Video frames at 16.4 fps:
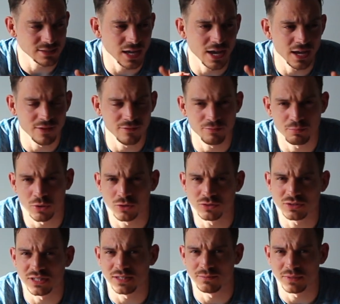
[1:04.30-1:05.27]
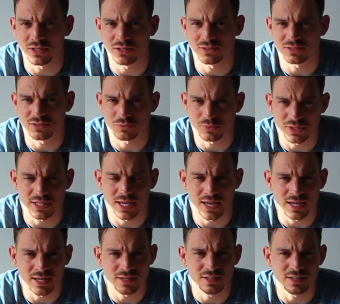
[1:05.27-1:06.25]
high of protein meals as we
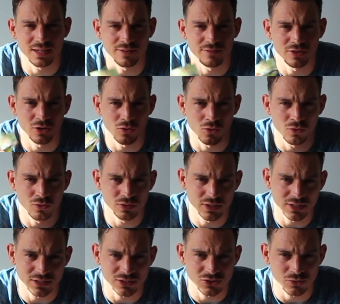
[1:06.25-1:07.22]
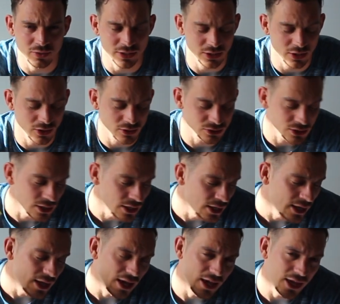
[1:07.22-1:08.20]
can, given only this $20.
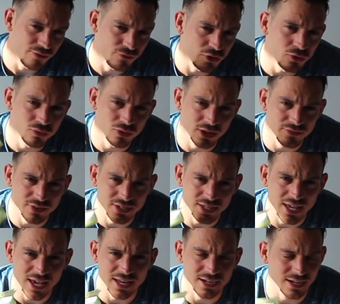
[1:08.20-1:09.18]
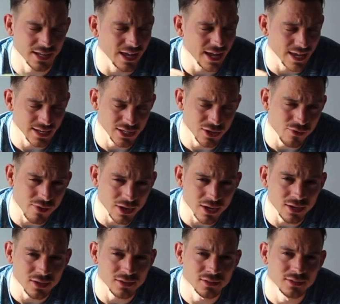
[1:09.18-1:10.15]
If you live in Canada
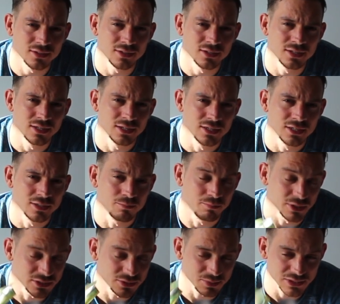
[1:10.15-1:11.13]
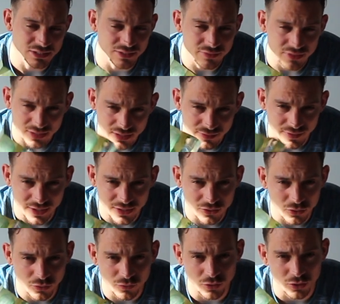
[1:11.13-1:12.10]
anywhere, but specifically
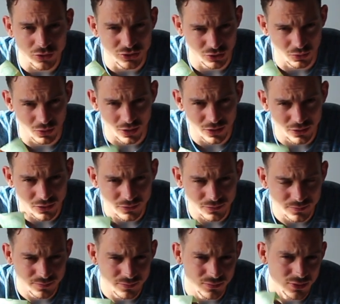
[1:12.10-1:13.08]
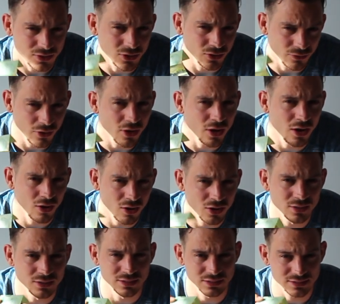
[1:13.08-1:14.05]
Vancouver or Toronto, you'll know how
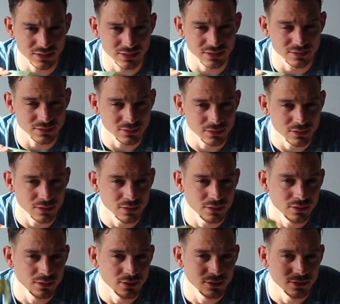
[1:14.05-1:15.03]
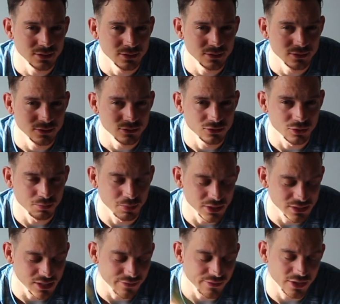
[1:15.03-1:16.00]
hard this is. So
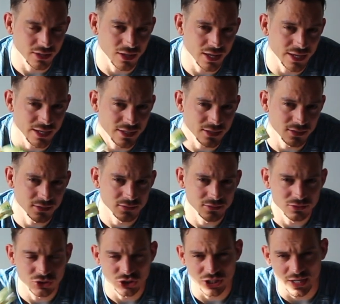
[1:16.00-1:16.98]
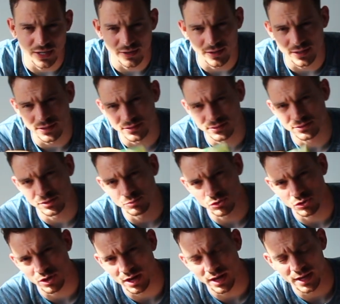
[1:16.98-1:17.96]
please give it a like, share it,
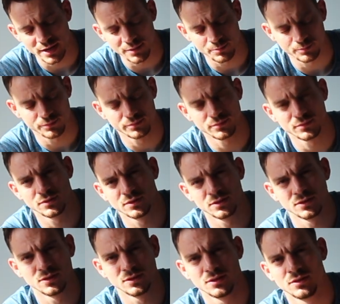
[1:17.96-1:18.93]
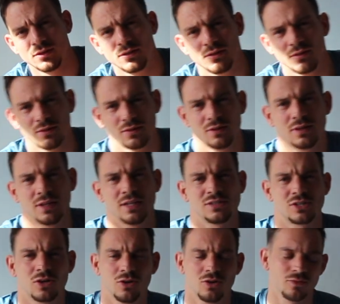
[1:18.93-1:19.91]
subscribe. Let's
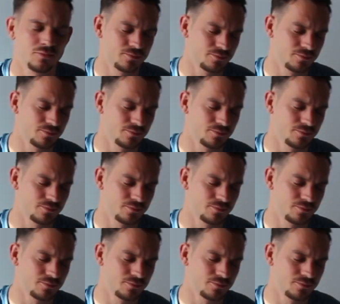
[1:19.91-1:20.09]
go.